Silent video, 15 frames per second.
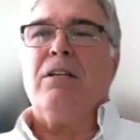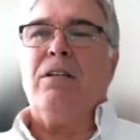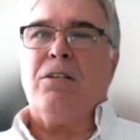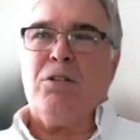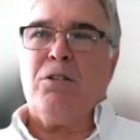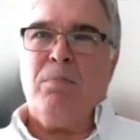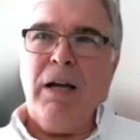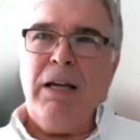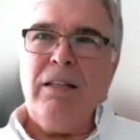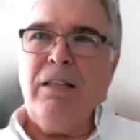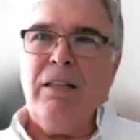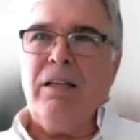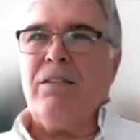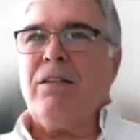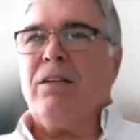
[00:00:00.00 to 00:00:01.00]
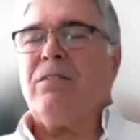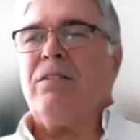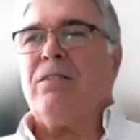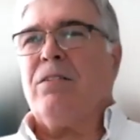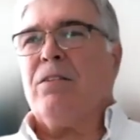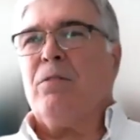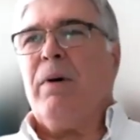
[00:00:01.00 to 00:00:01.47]
despite the
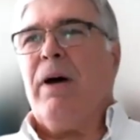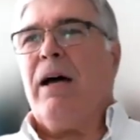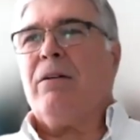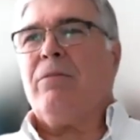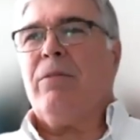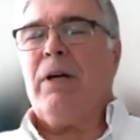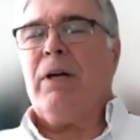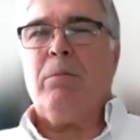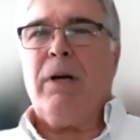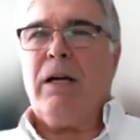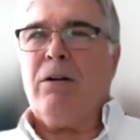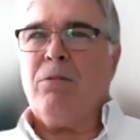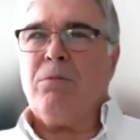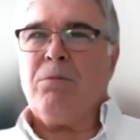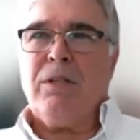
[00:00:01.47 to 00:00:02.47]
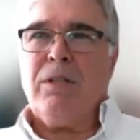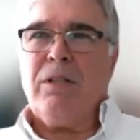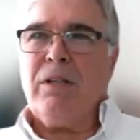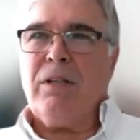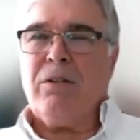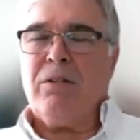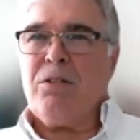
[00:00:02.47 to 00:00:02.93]
existence of the bankruptcy,
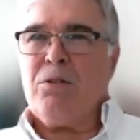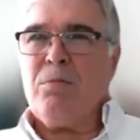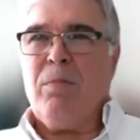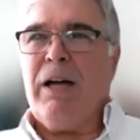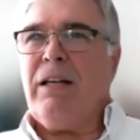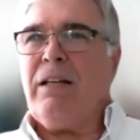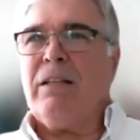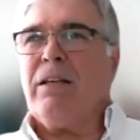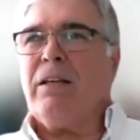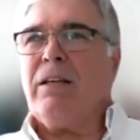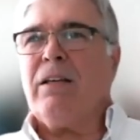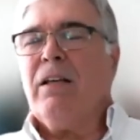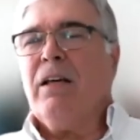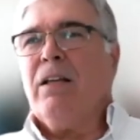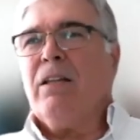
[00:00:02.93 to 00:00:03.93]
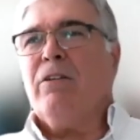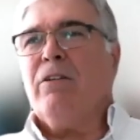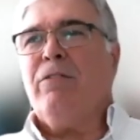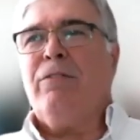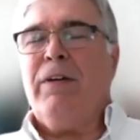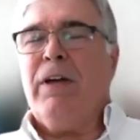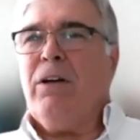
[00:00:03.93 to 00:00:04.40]
despite the
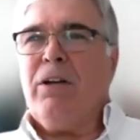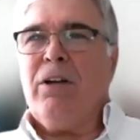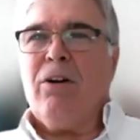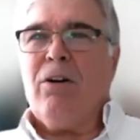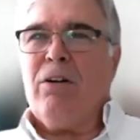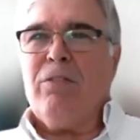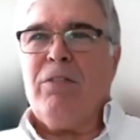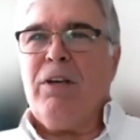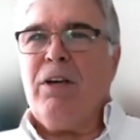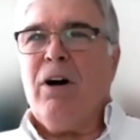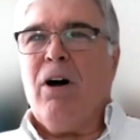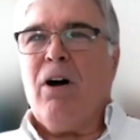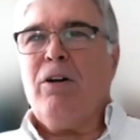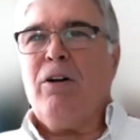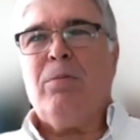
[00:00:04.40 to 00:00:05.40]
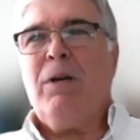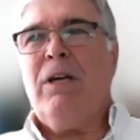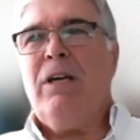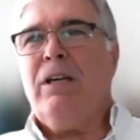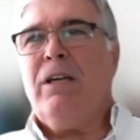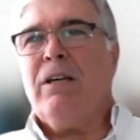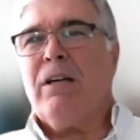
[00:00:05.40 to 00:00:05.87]
failure of the
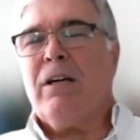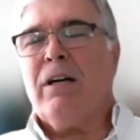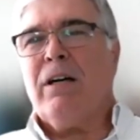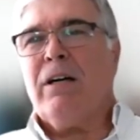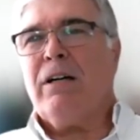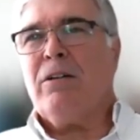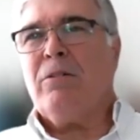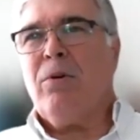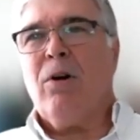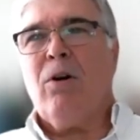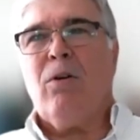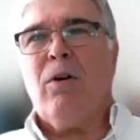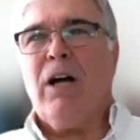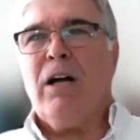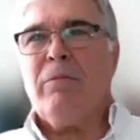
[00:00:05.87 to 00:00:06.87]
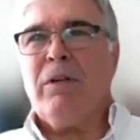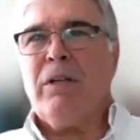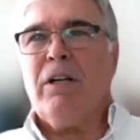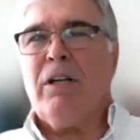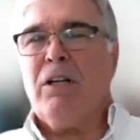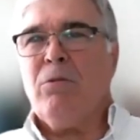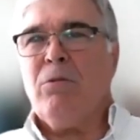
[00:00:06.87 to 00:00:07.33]
RFP program that
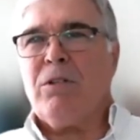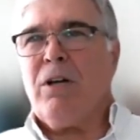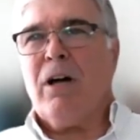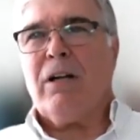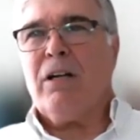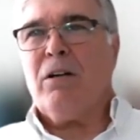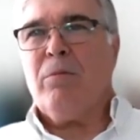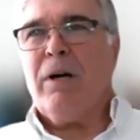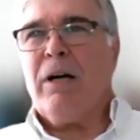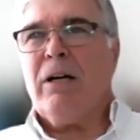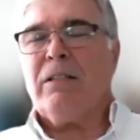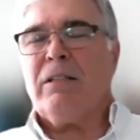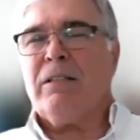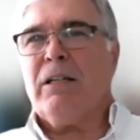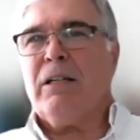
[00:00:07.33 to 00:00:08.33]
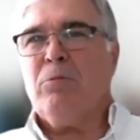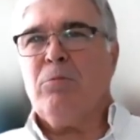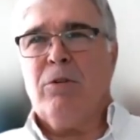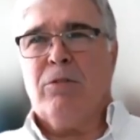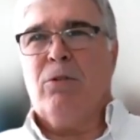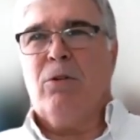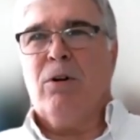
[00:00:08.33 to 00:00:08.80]
you were talking about
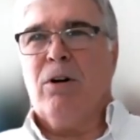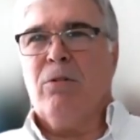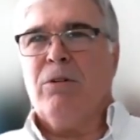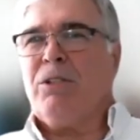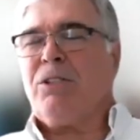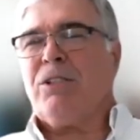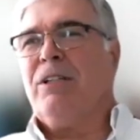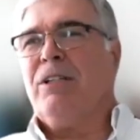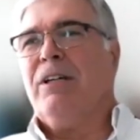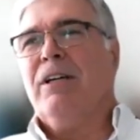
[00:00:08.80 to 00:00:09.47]
before, which